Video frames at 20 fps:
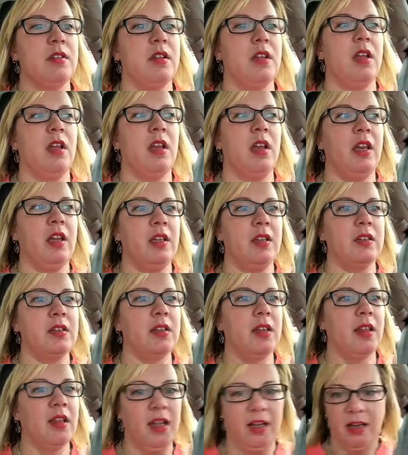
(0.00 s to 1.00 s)
It is
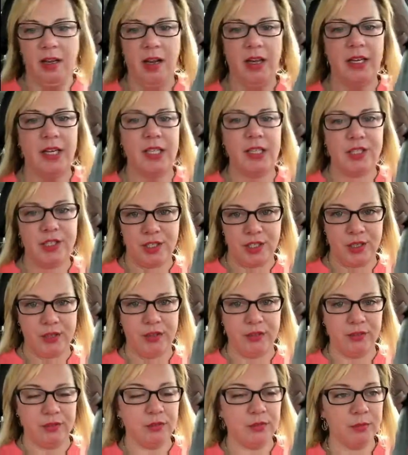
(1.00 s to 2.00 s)
the thing I need to
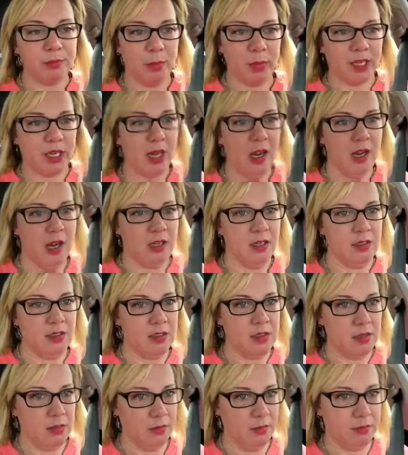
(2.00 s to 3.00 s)
do
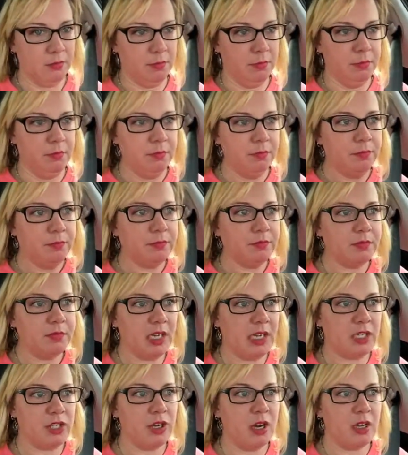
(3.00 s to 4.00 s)
because
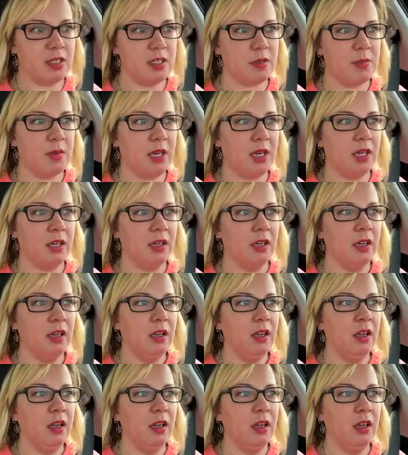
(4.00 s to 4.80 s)
they trust me.